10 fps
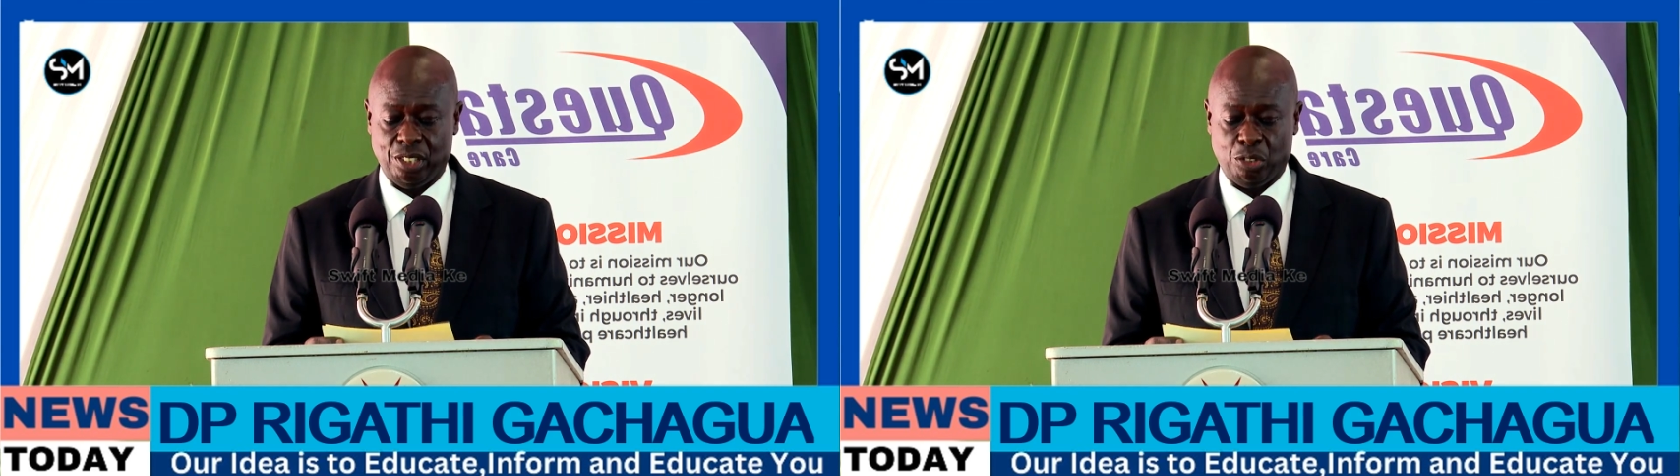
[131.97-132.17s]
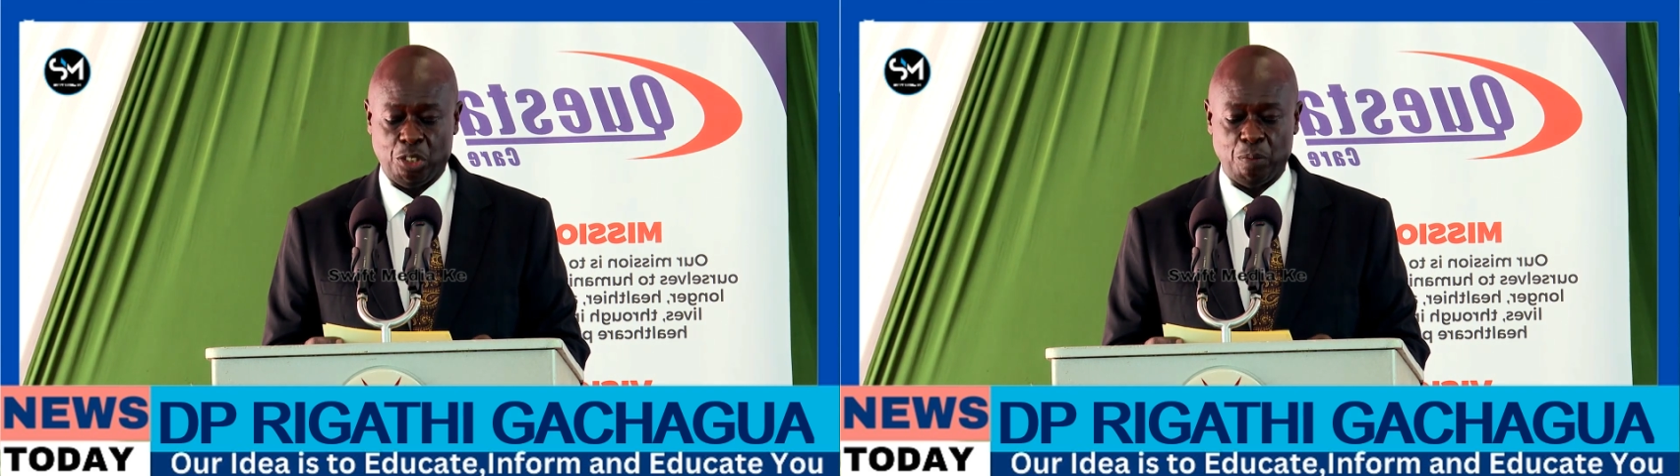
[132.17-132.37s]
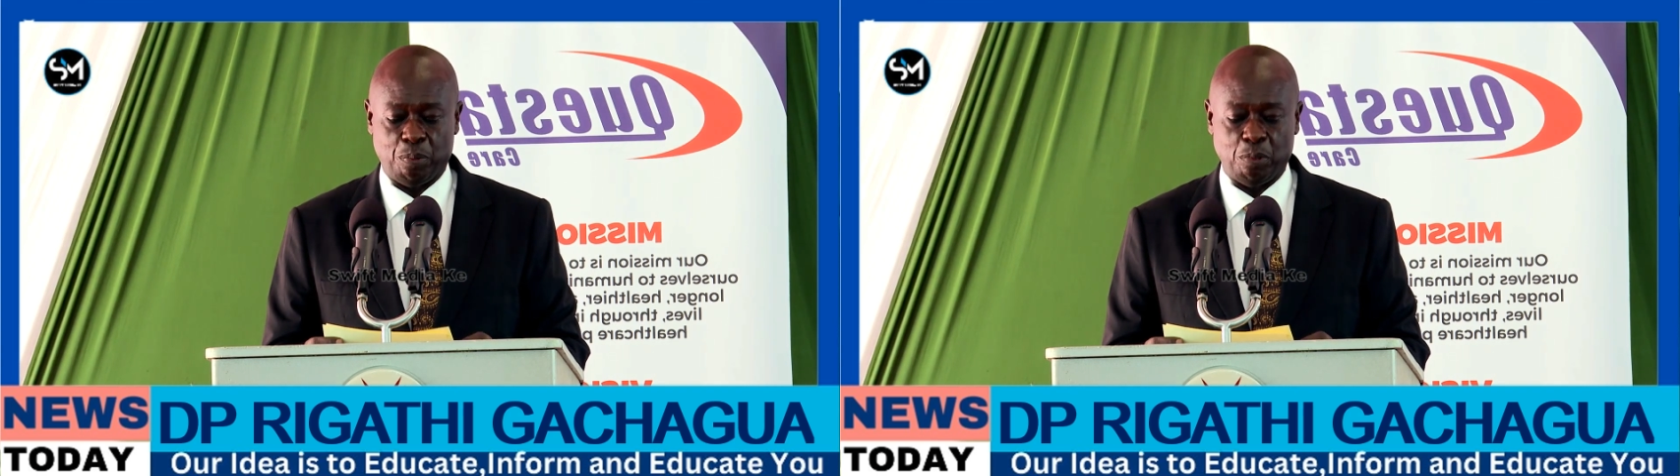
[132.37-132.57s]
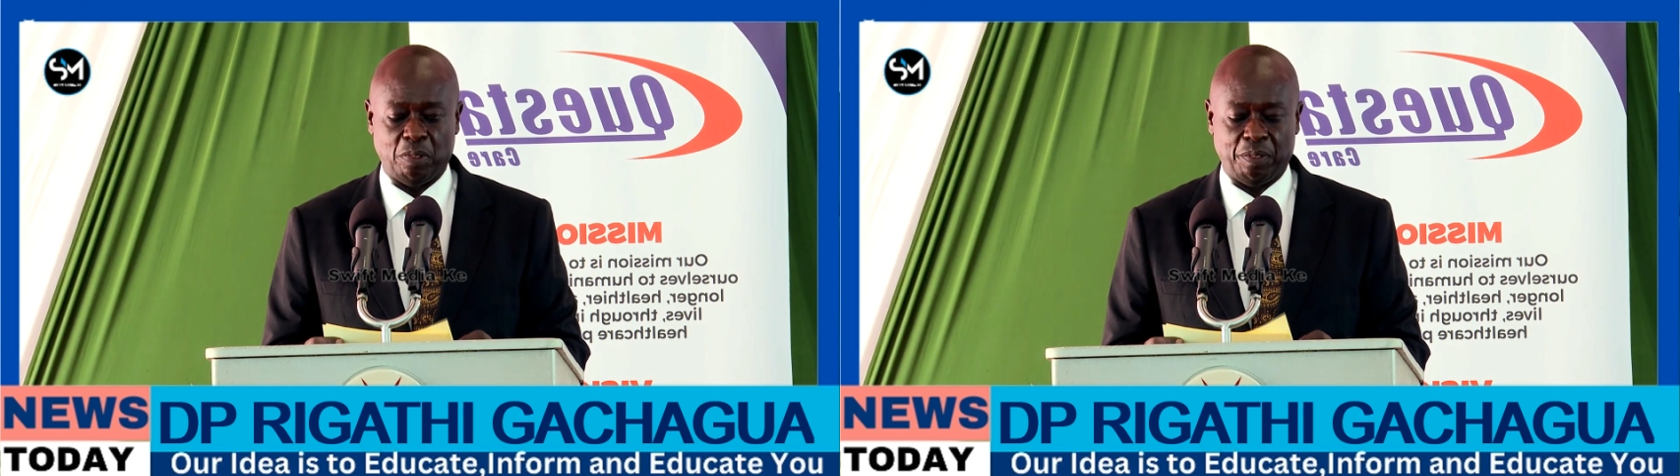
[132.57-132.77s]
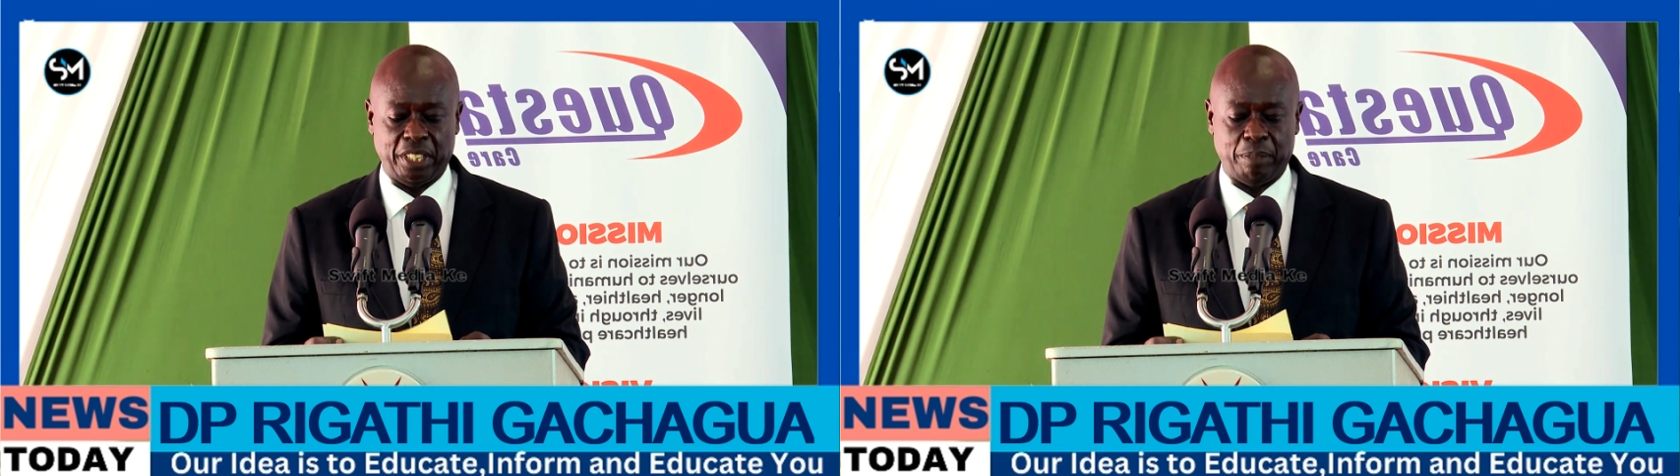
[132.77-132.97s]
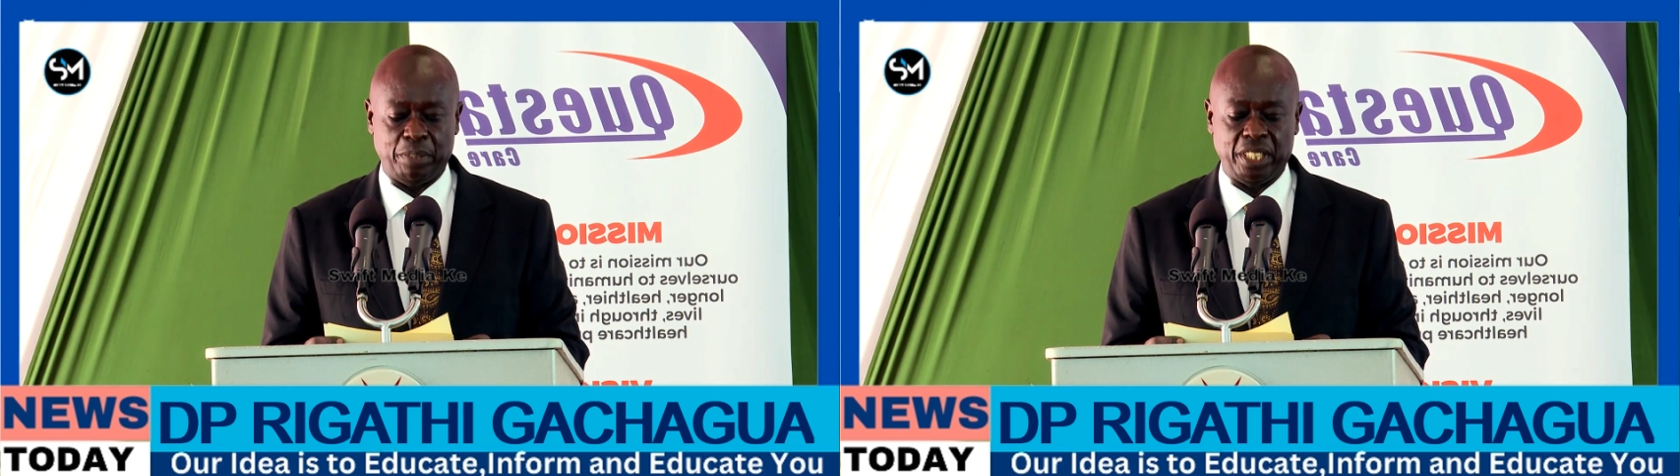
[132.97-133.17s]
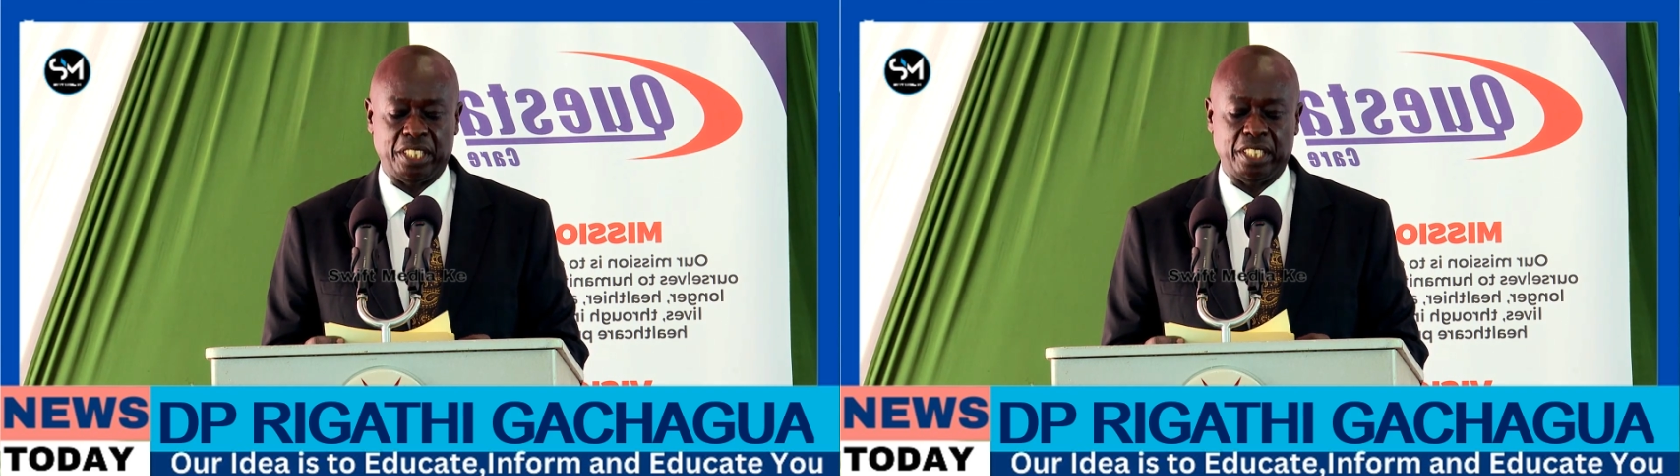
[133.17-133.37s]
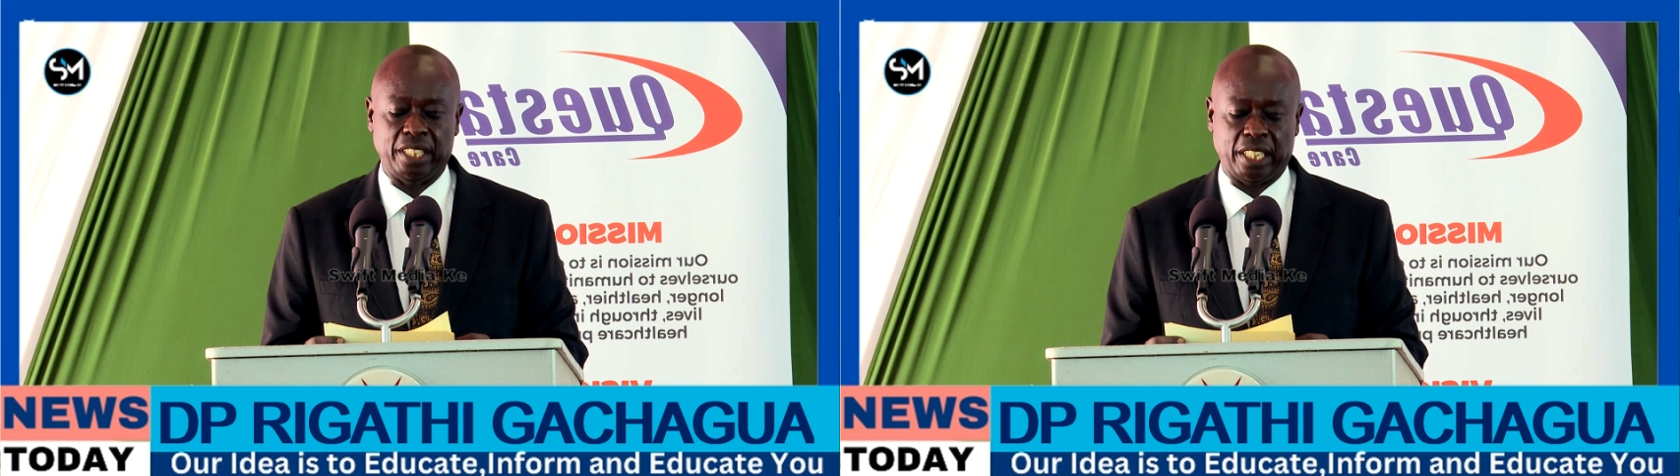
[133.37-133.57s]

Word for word: to improve availability